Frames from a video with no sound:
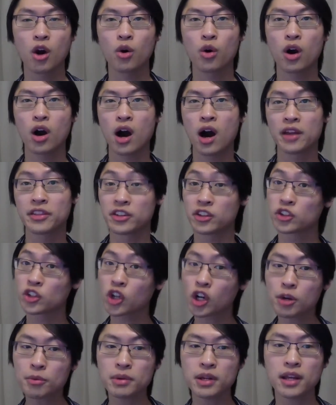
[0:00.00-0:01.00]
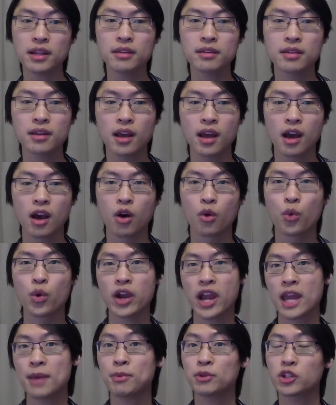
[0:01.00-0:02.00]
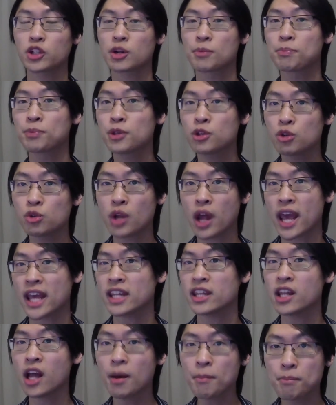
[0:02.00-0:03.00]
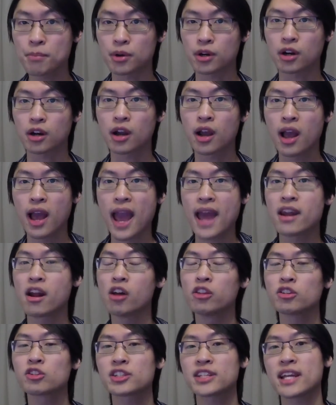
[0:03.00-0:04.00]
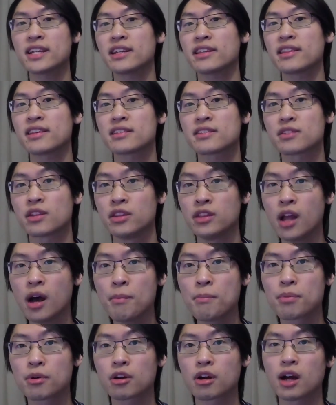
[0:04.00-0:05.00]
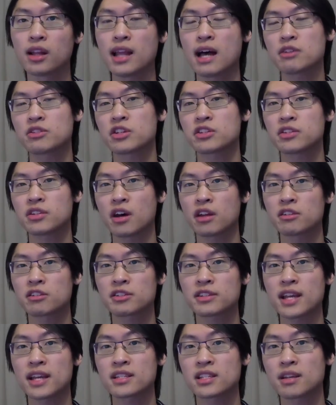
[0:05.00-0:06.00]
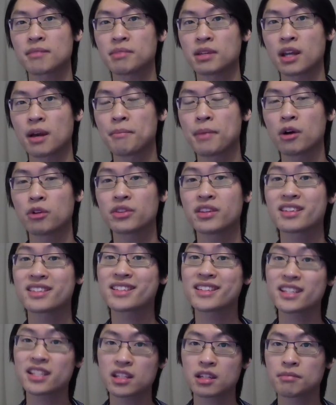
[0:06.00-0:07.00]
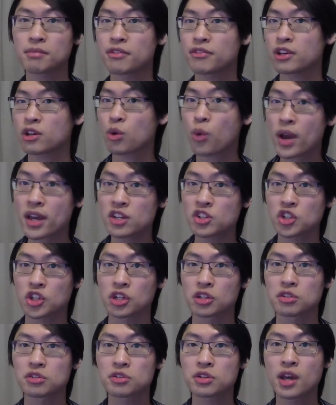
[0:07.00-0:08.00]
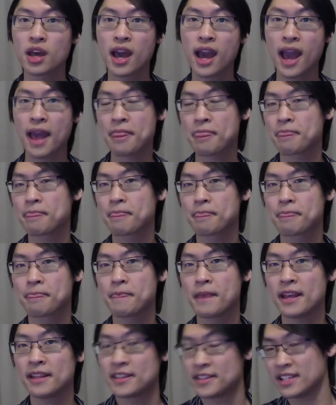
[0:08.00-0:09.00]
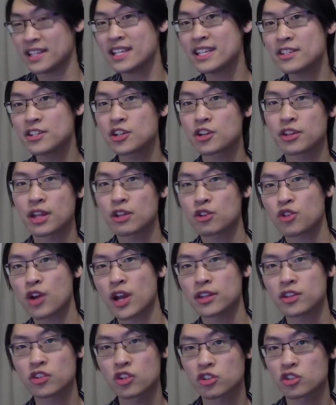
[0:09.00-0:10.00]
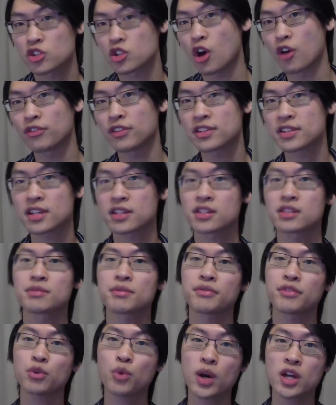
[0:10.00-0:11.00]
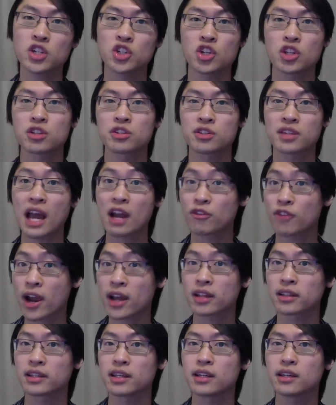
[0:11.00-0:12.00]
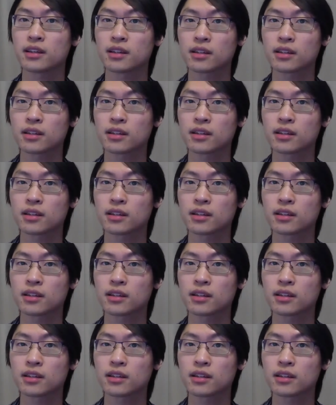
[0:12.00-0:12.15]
the determinant, we're able to compute a number, and understanding this number allows us to understand something about the system of equations. And it's easier than trying to just solve the systems of equations directly.